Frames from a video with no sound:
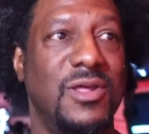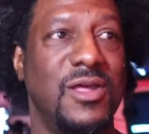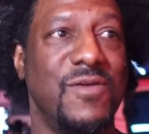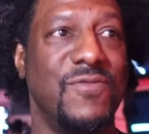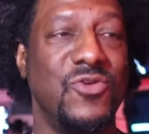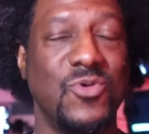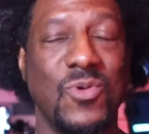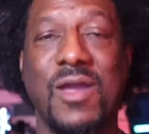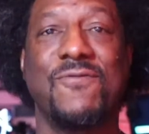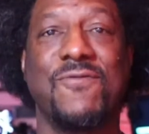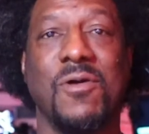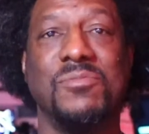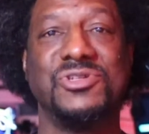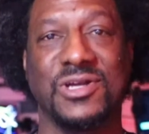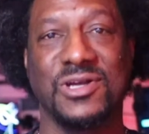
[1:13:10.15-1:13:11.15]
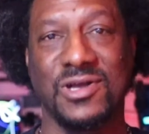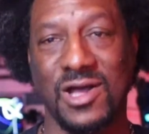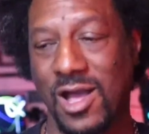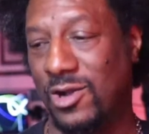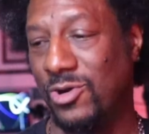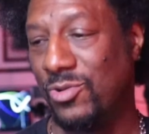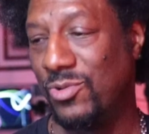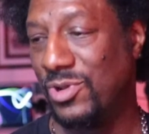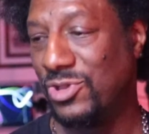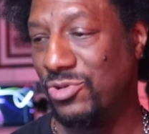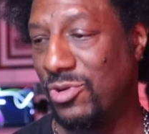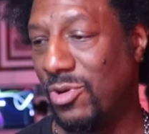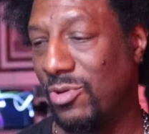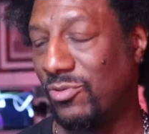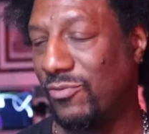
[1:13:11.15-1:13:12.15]
if you ain't from Chicago and
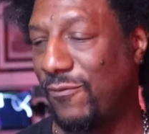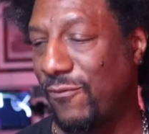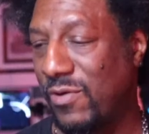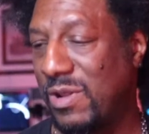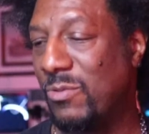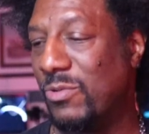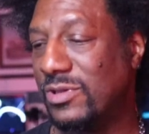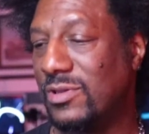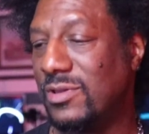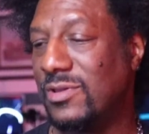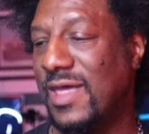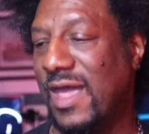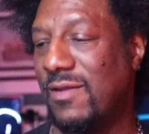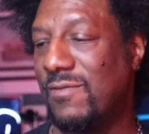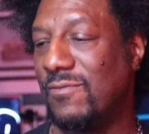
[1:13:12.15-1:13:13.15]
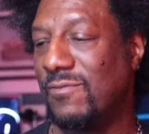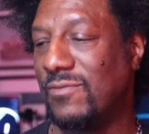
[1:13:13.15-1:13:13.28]
you don't frequent that